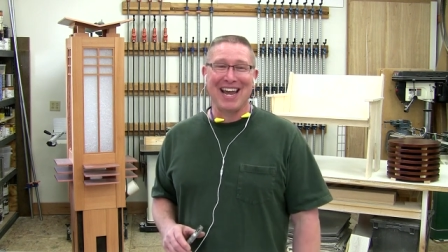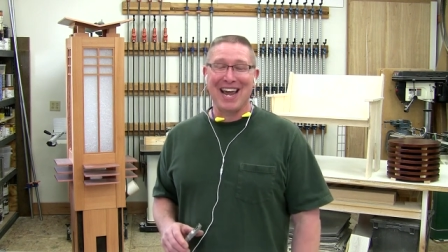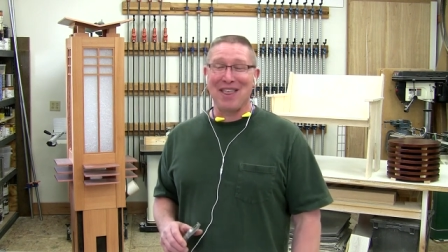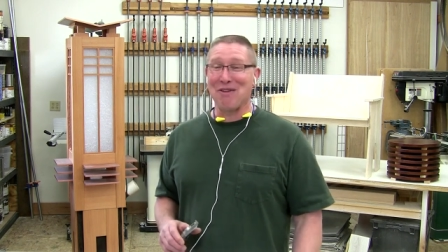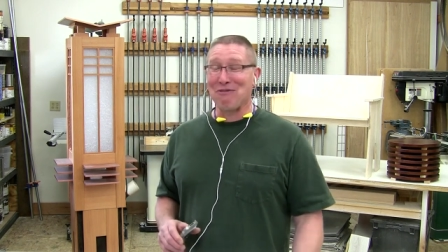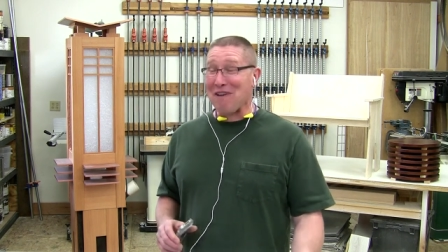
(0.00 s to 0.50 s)

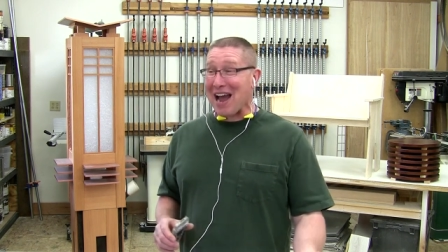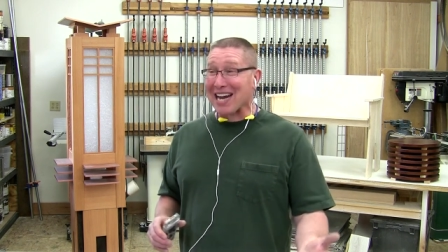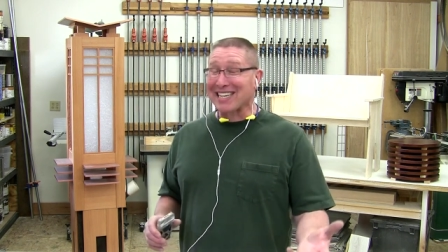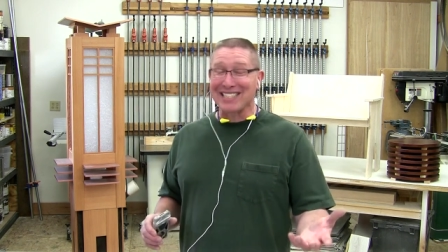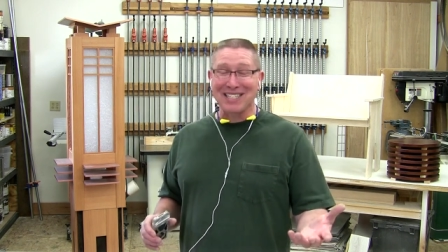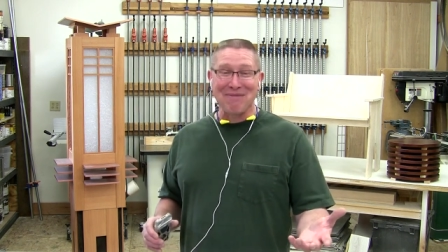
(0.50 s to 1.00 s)
And the
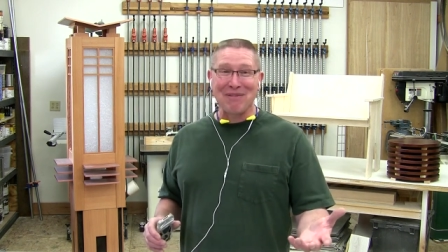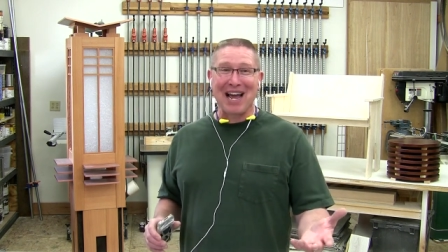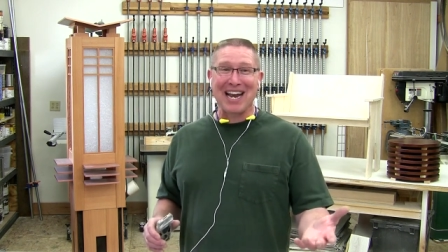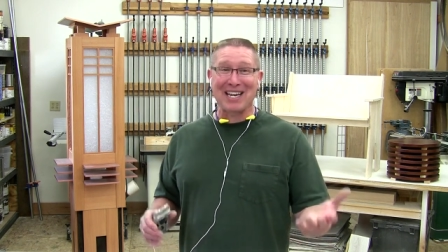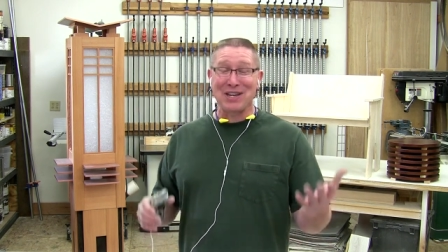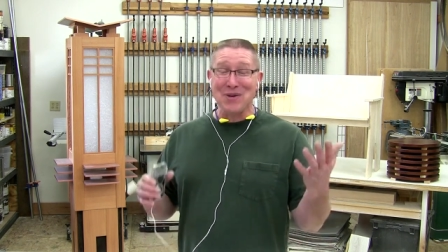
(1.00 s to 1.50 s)
fact is, I'm
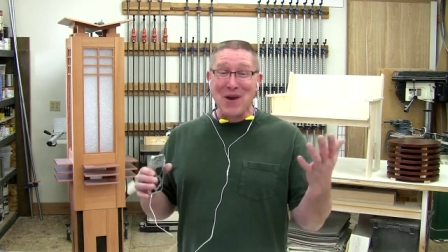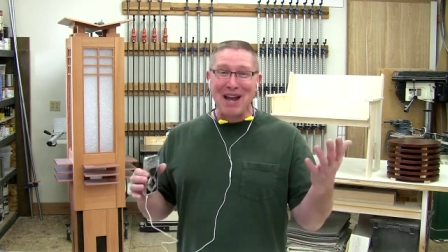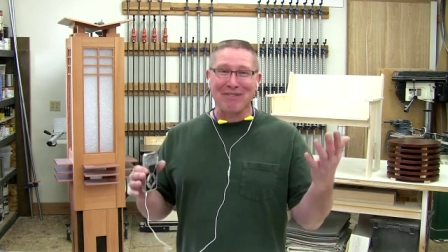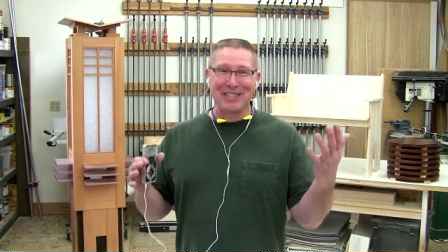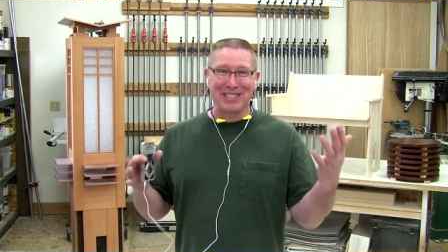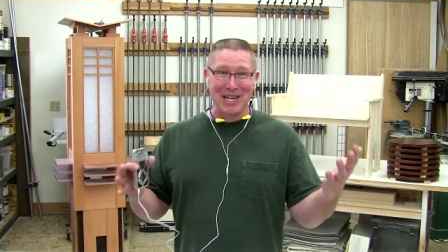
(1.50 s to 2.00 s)
like, you
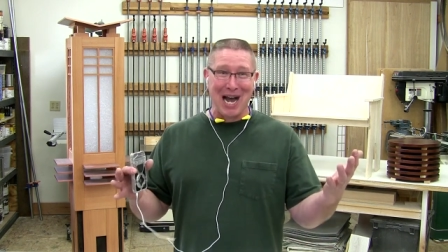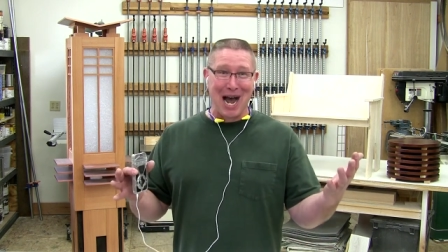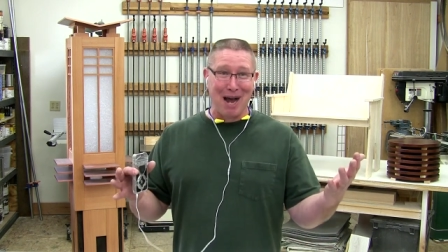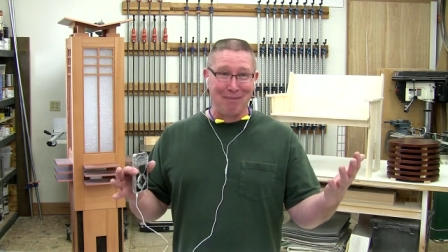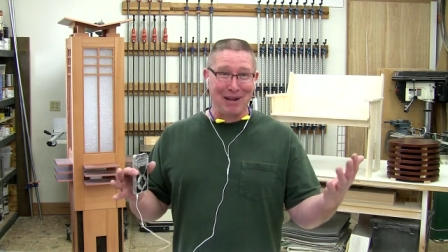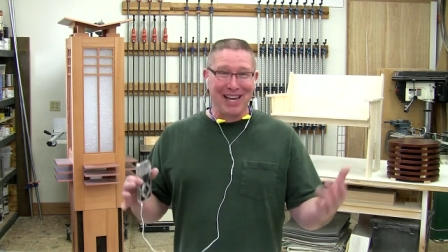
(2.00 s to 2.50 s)
have a
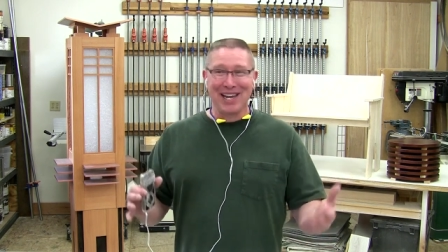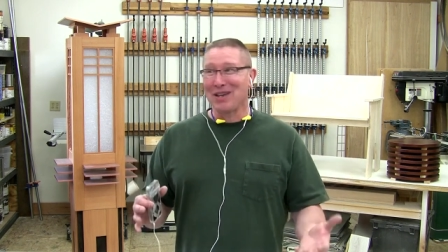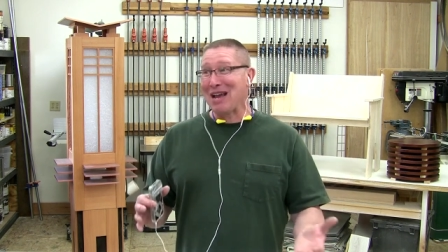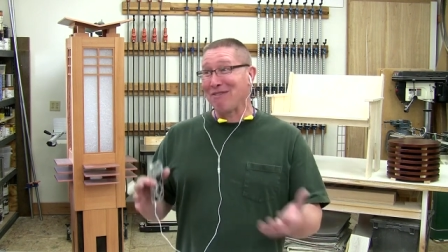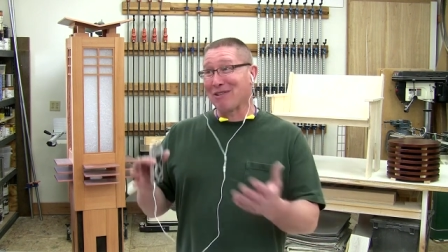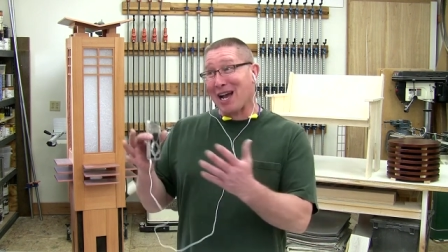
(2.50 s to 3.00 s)
job,
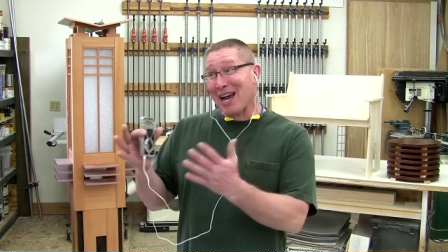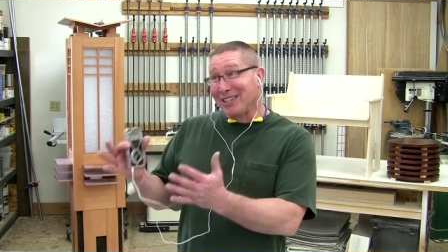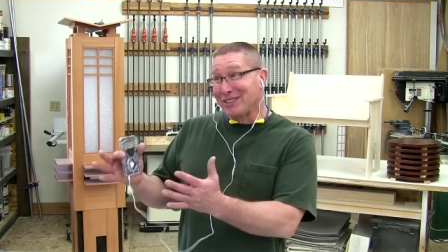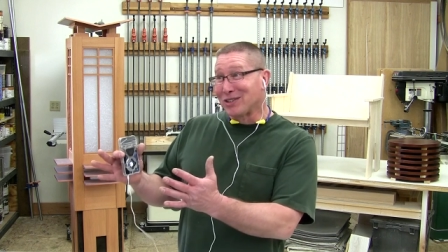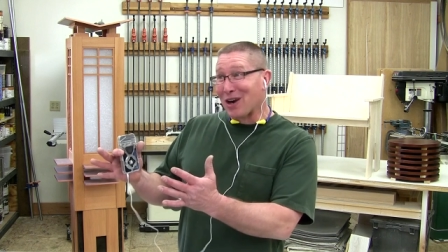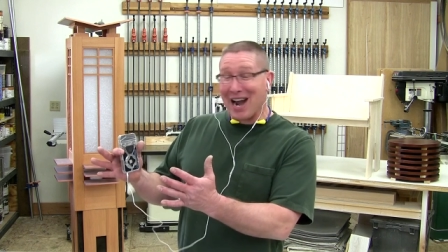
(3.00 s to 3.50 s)
you have cut
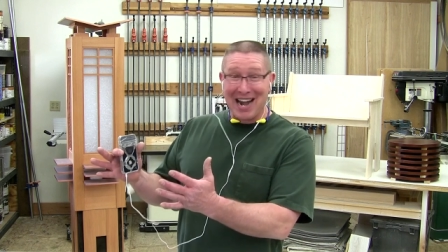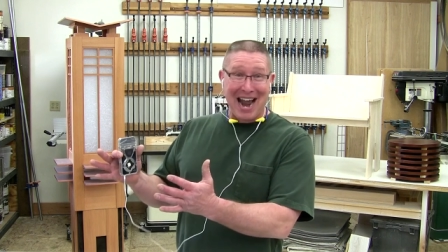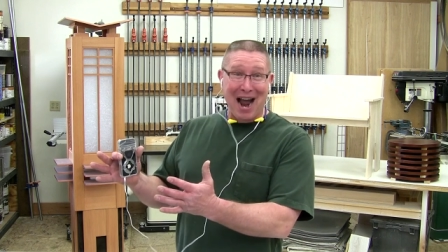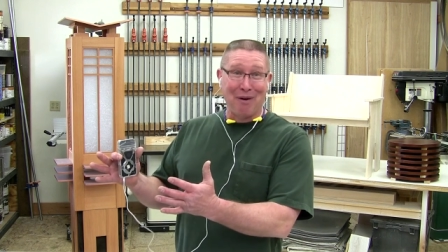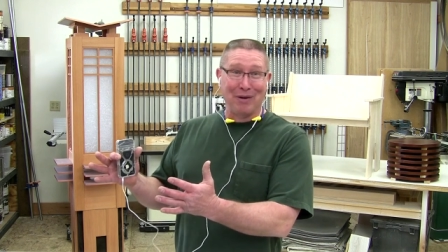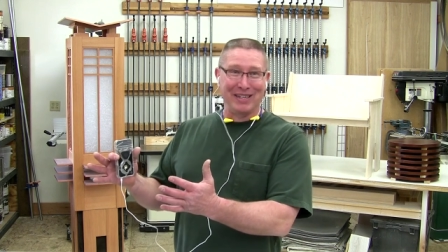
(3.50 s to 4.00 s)
and dried
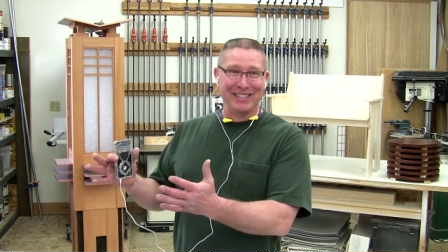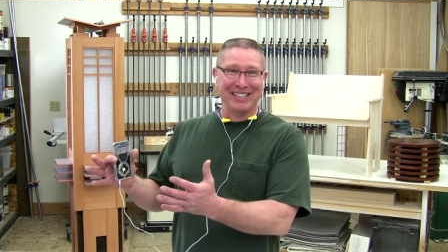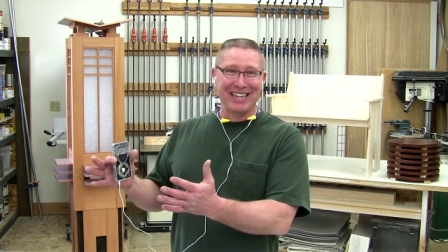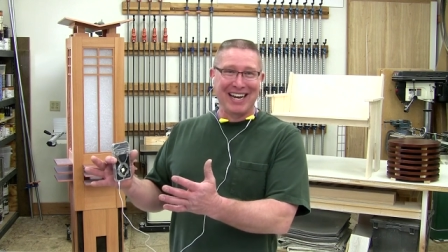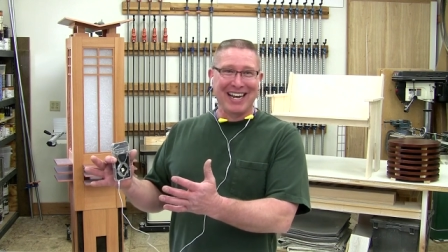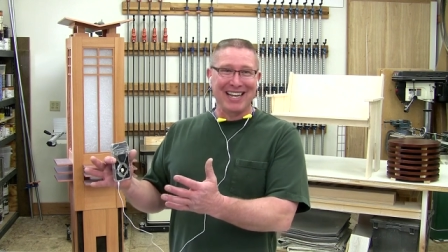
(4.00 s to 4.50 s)

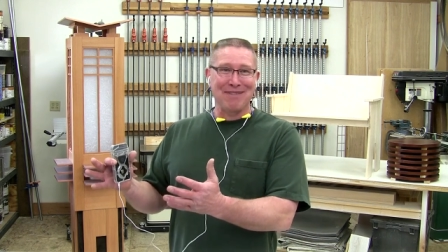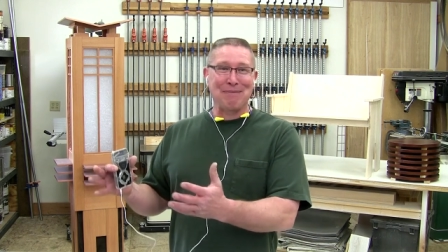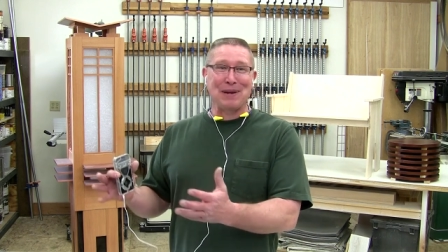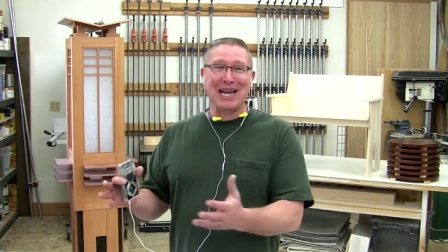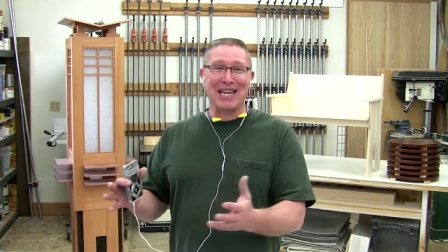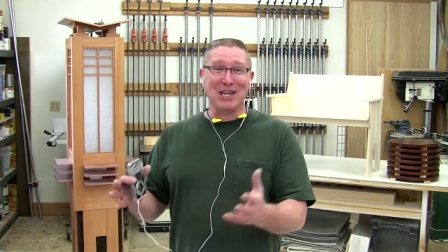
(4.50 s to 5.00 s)
hours,
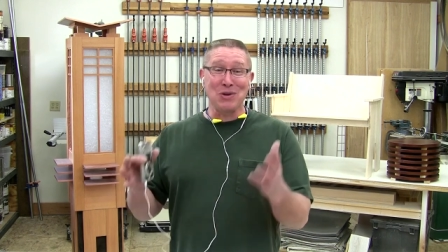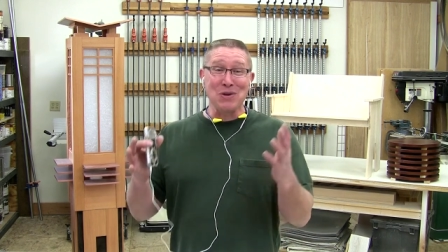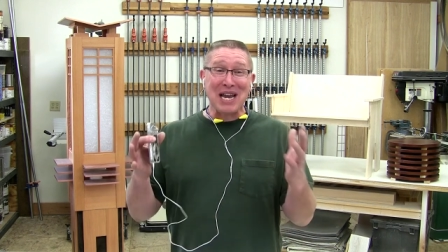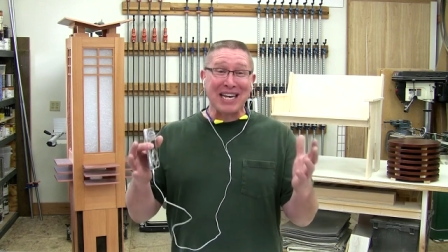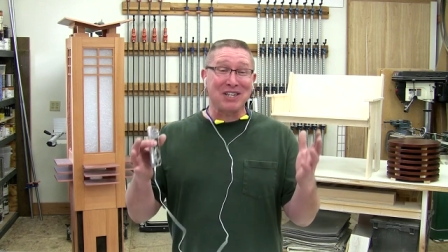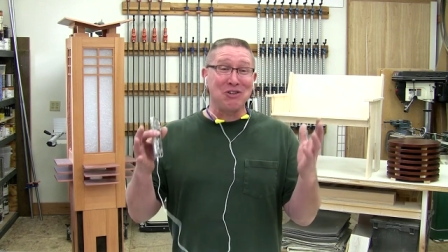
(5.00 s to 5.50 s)
but you
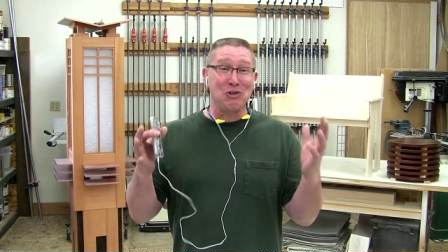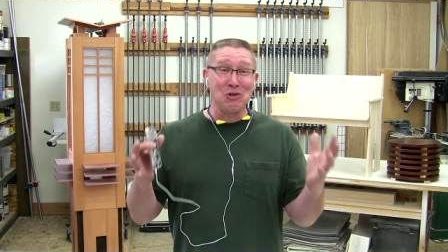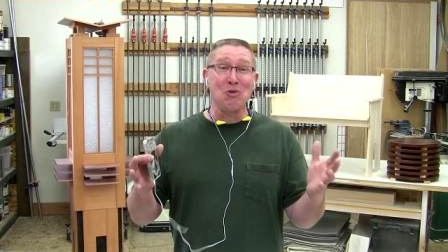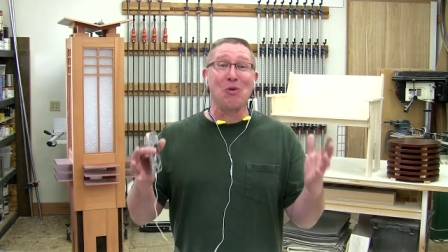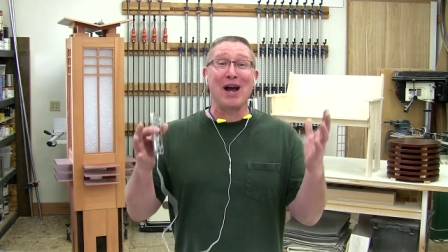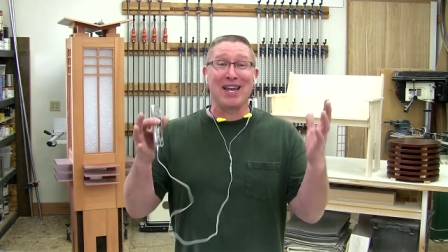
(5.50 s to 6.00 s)
get to
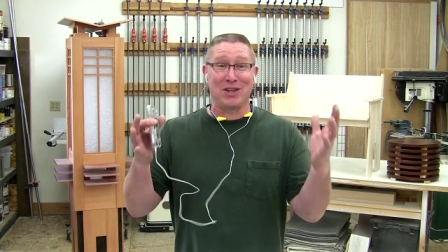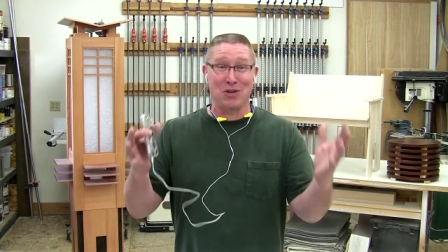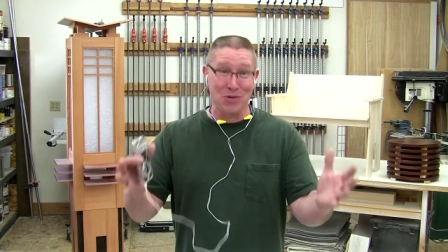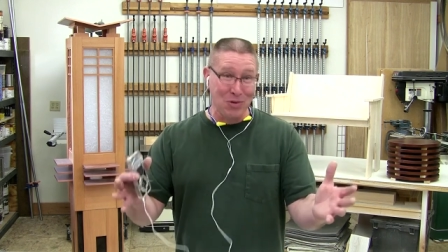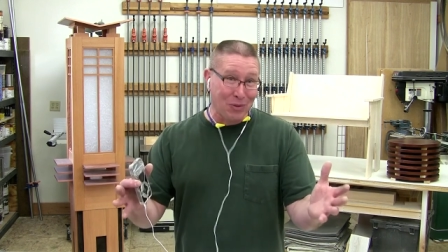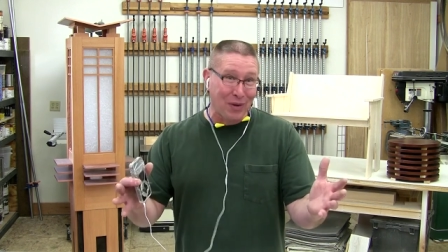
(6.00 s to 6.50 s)
do what
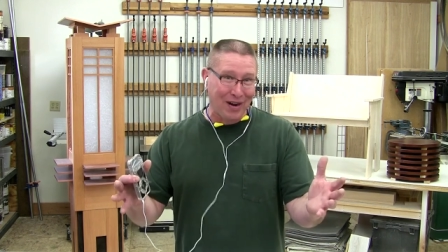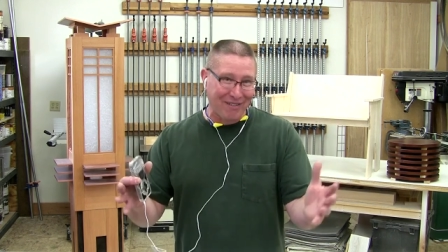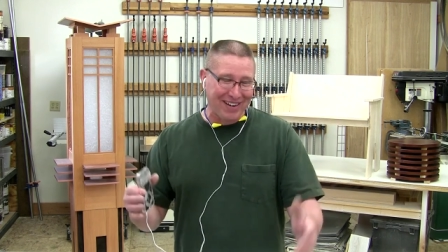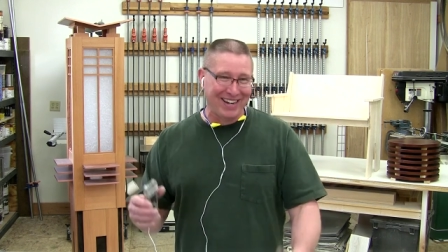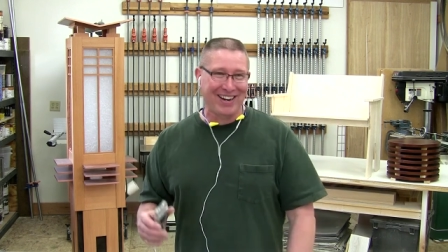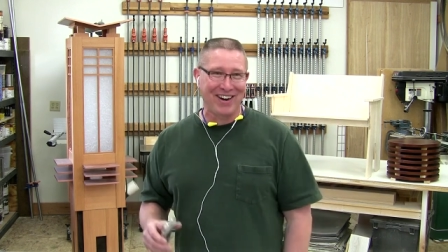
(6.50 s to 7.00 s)
you want
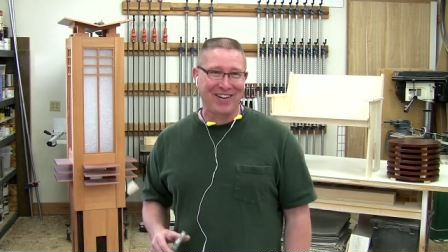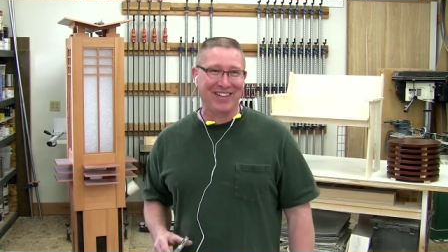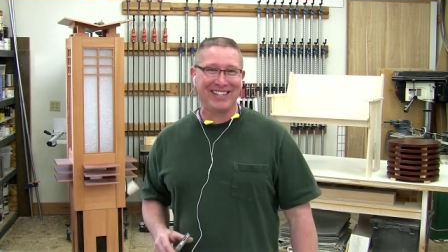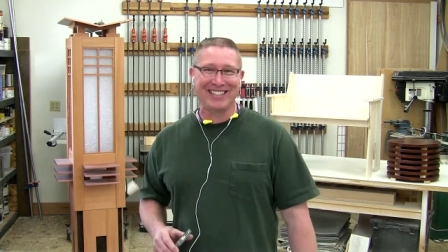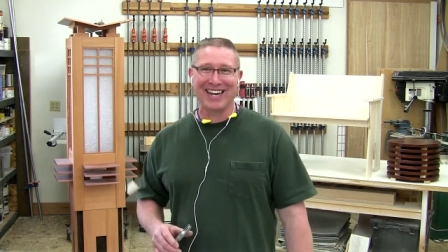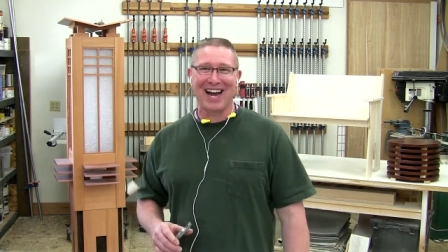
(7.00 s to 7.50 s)
when you go to
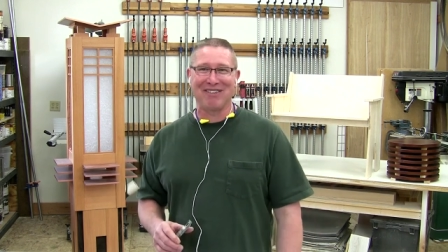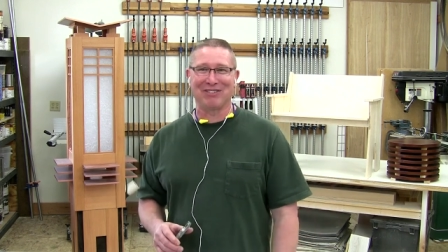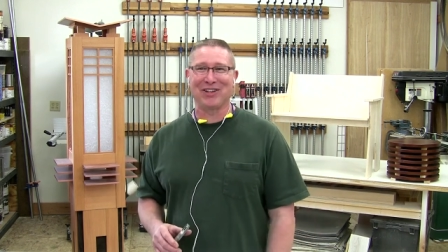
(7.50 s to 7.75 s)
the shop.